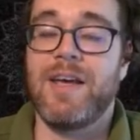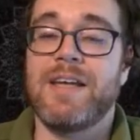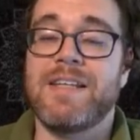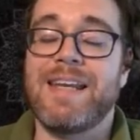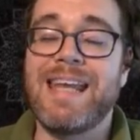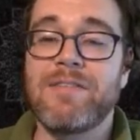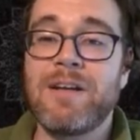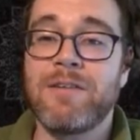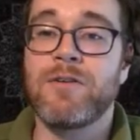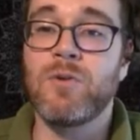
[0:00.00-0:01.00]
is that even
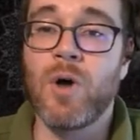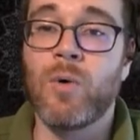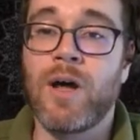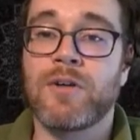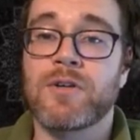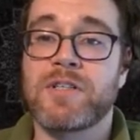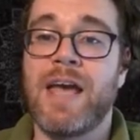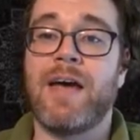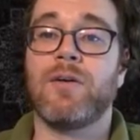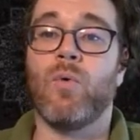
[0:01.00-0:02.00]
if you don't
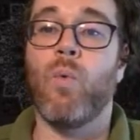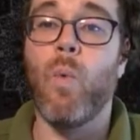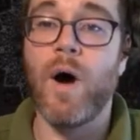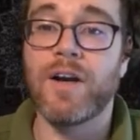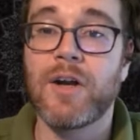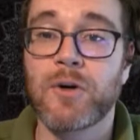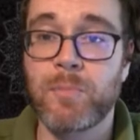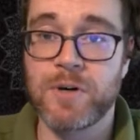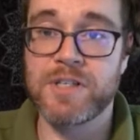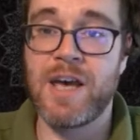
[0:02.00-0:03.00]
understand
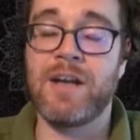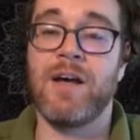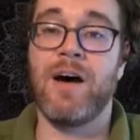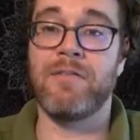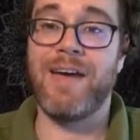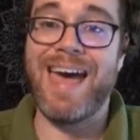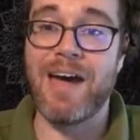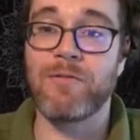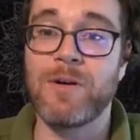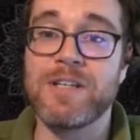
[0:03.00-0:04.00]
100% of
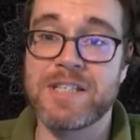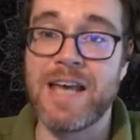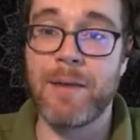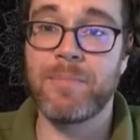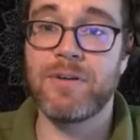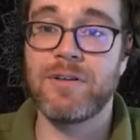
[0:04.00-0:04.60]
every step